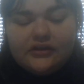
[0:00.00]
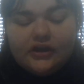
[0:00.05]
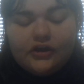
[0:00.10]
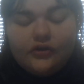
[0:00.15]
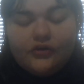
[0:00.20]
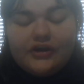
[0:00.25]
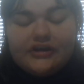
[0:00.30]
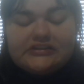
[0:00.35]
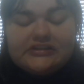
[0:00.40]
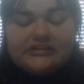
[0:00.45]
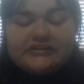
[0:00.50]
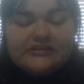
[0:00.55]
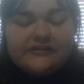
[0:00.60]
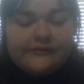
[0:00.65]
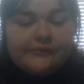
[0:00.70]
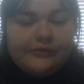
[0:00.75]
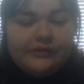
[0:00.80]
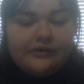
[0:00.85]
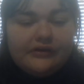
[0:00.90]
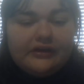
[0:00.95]
a great sense of
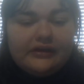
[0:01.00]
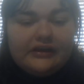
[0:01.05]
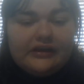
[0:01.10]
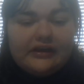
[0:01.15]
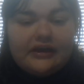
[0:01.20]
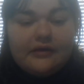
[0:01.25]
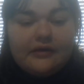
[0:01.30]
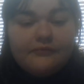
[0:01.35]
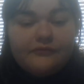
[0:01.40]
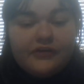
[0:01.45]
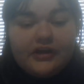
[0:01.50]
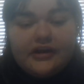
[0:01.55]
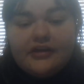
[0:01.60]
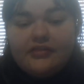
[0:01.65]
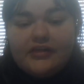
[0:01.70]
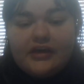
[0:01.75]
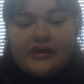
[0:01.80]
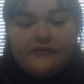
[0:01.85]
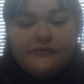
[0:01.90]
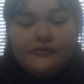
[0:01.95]
community, and I'm very
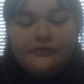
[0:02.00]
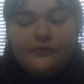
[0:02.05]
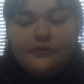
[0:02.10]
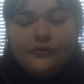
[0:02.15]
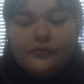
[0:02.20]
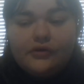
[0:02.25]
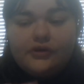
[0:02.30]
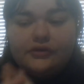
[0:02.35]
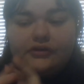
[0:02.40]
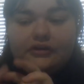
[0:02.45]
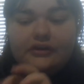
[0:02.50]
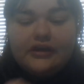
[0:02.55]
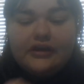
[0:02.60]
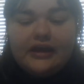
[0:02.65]
thankful for.